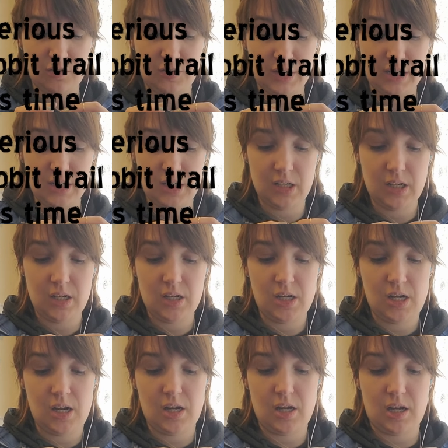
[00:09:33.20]
friend.
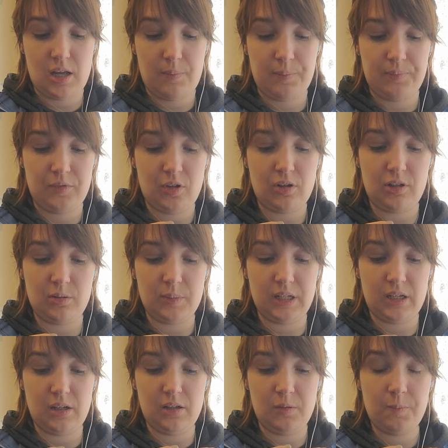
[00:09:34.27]
Call him an
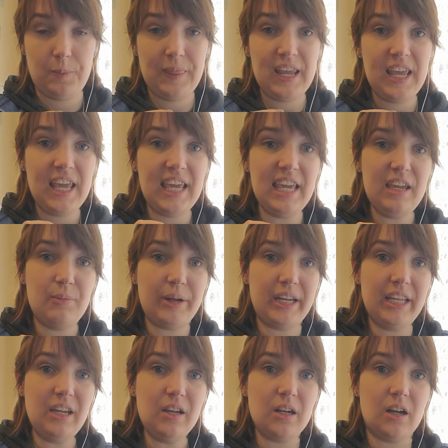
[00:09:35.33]
uncle. When
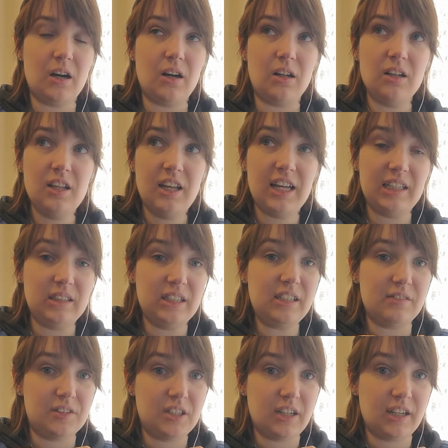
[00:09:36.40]
he had call, I
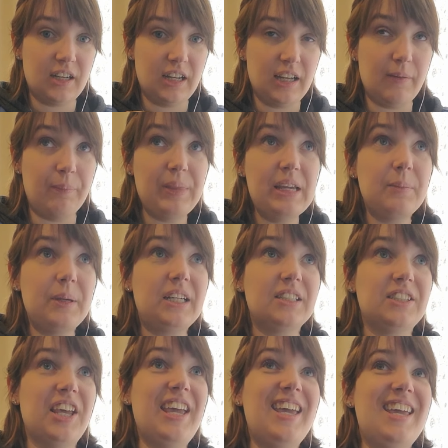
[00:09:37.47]
love talking to him
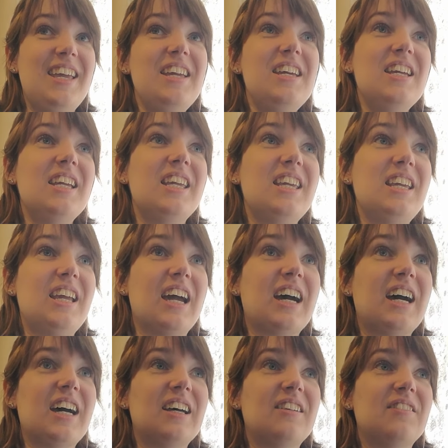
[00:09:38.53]
because he
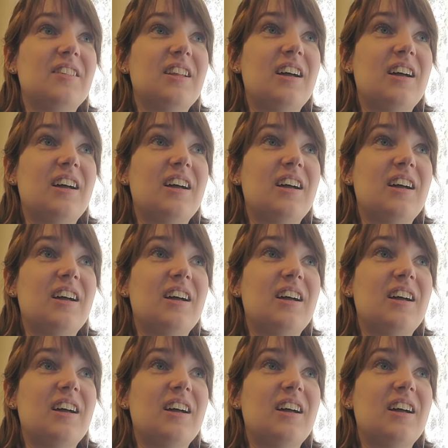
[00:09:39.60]
had,